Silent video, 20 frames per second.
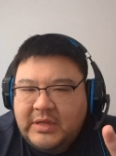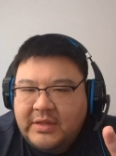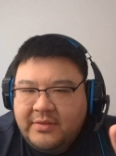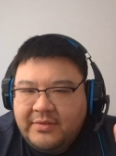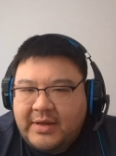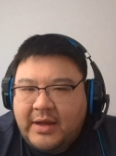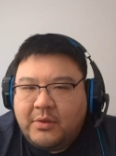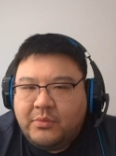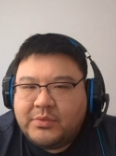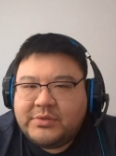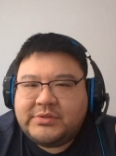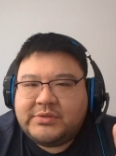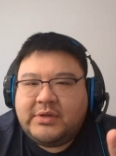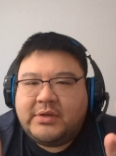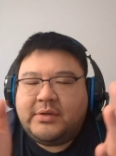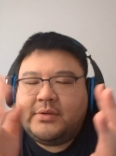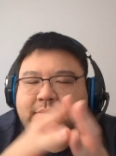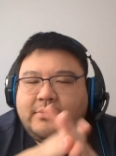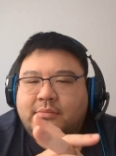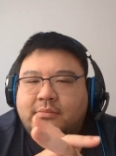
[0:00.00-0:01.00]
that was
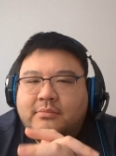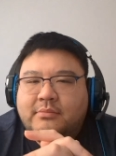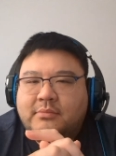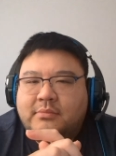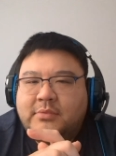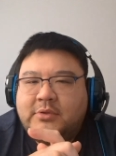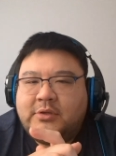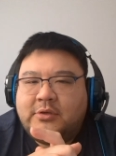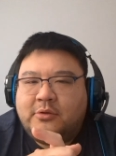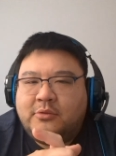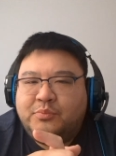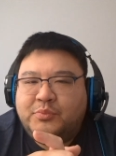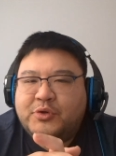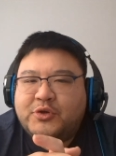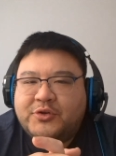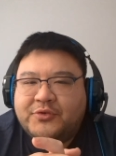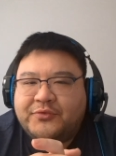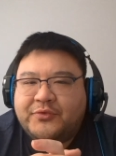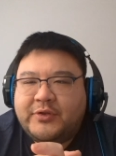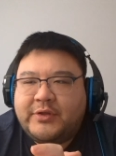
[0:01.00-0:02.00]
done,
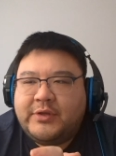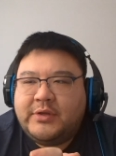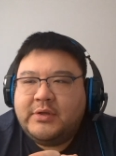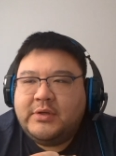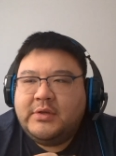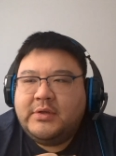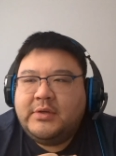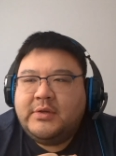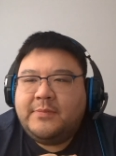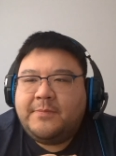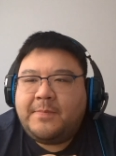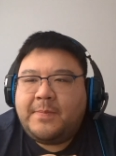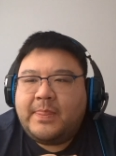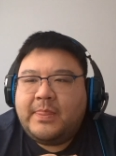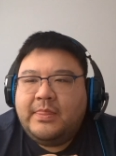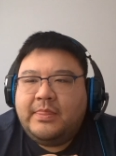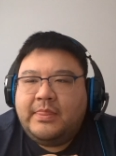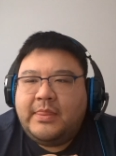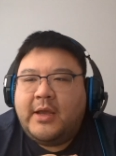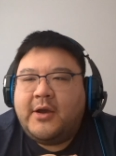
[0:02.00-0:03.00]
beautifully.
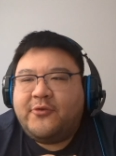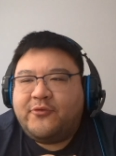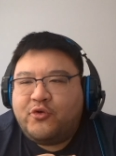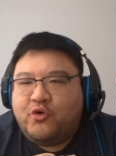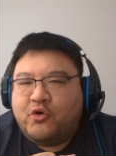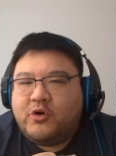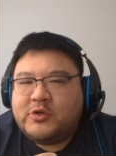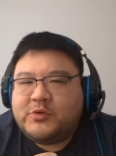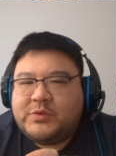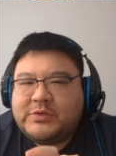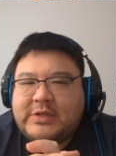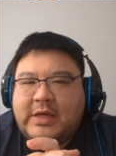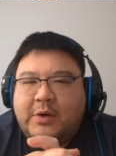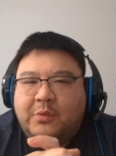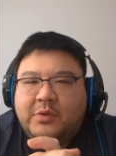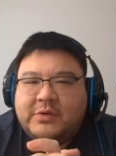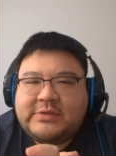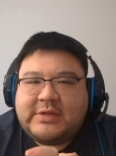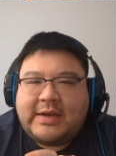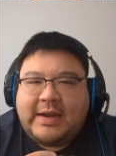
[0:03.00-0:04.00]
Now, of course, was
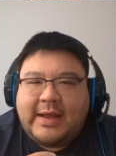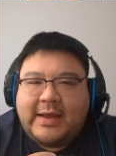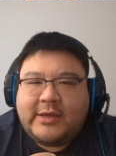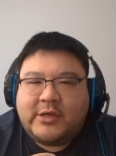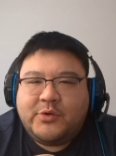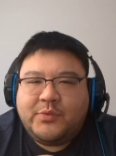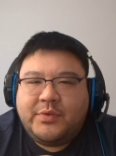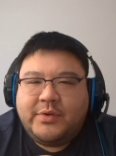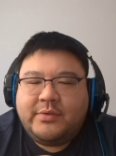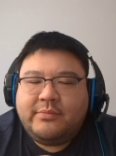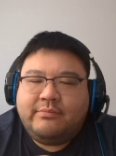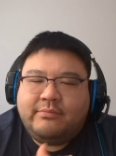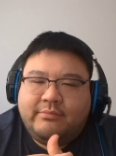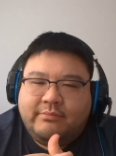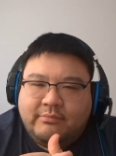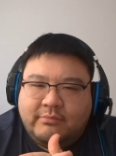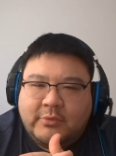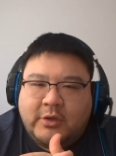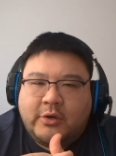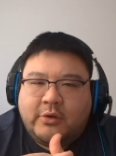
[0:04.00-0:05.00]
that accurate?
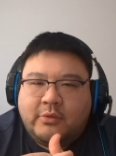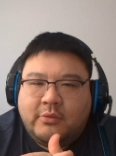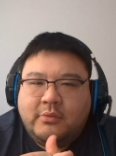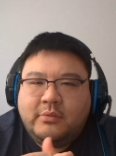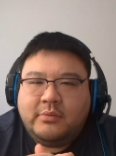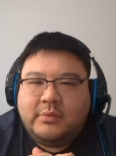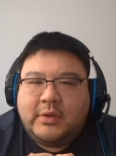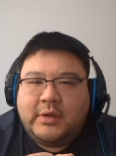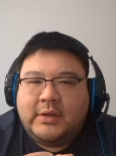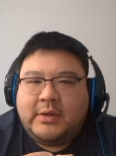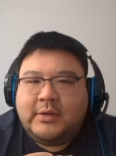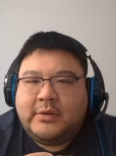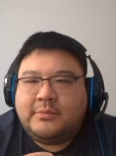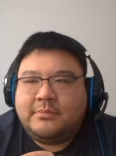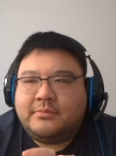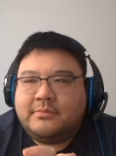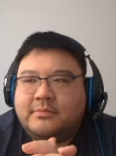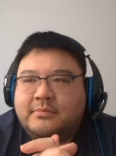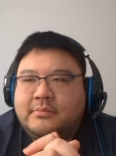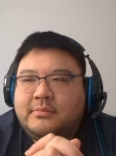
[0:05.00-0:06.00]
No.
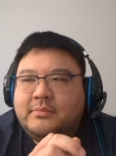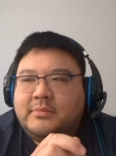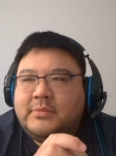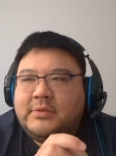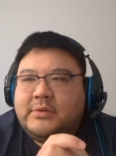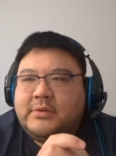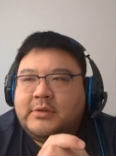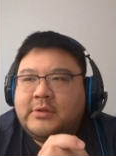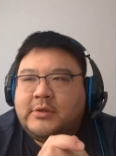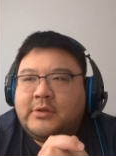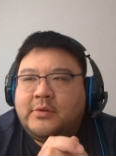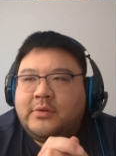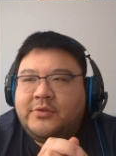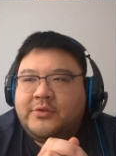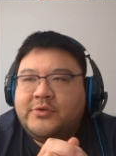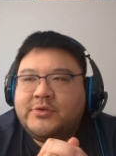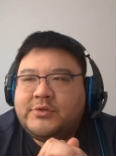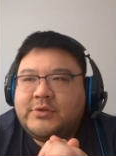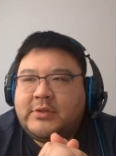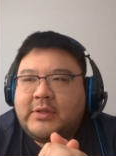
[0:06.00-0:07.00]

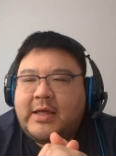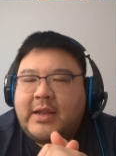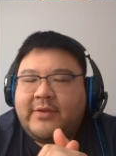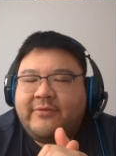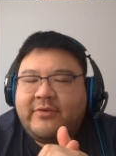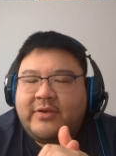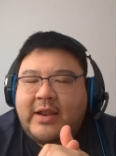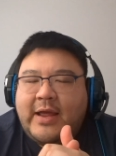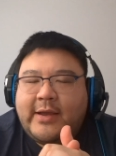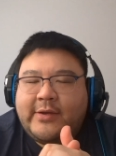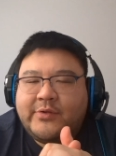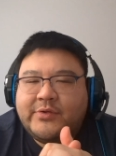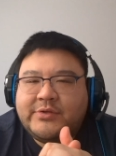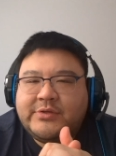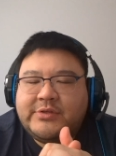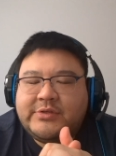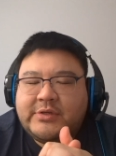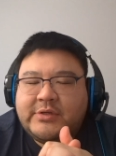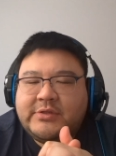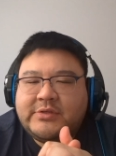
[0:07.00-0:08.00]
There's a lot of
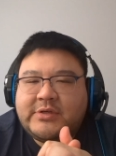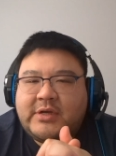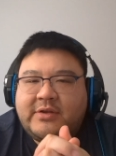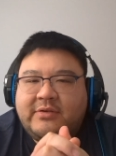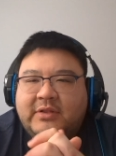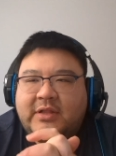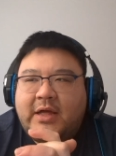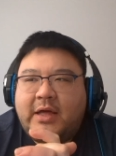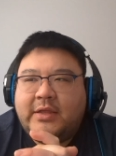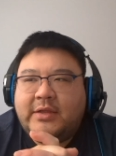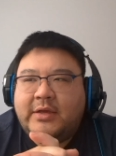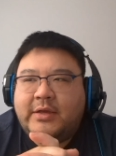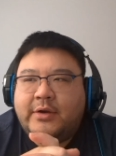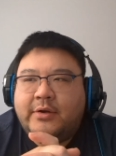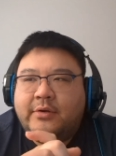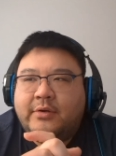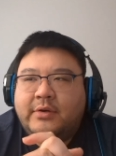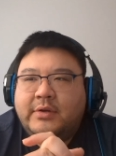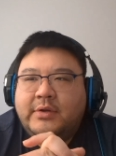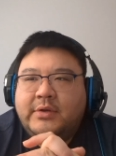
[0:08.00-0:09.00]
inaccuracies inside of
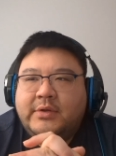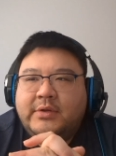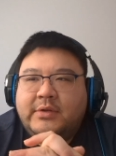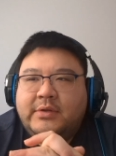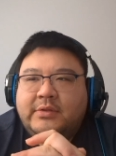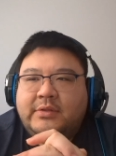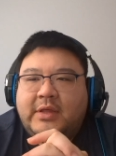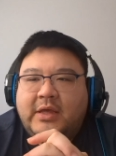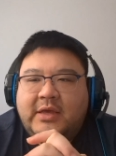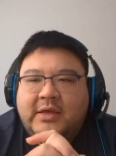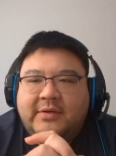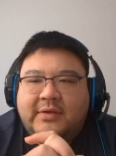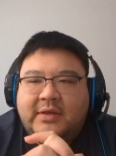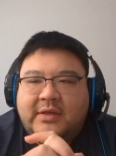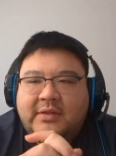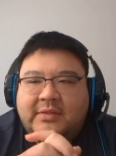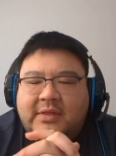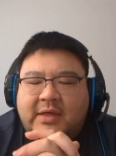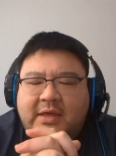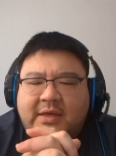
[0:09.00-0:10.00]
Gladiator. They
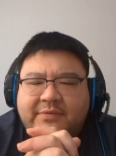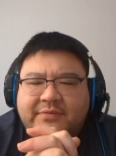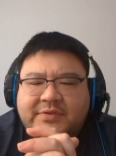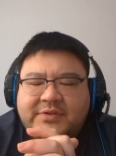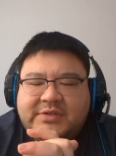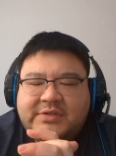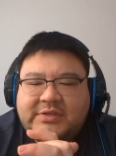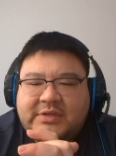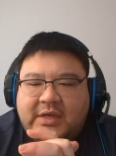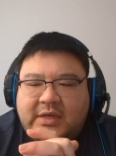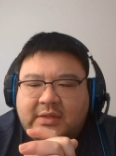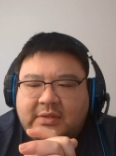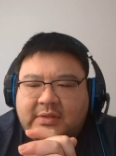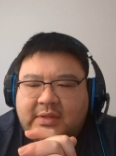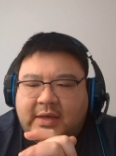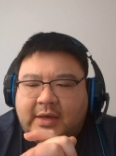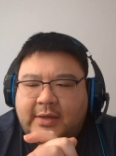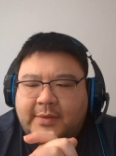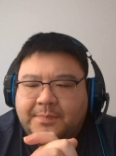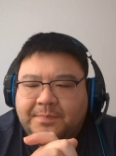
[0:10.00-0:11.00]
even said
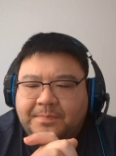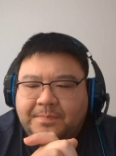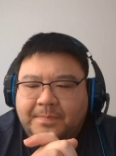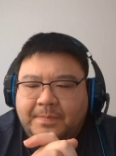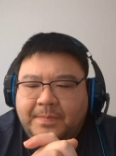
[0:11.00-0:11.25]
that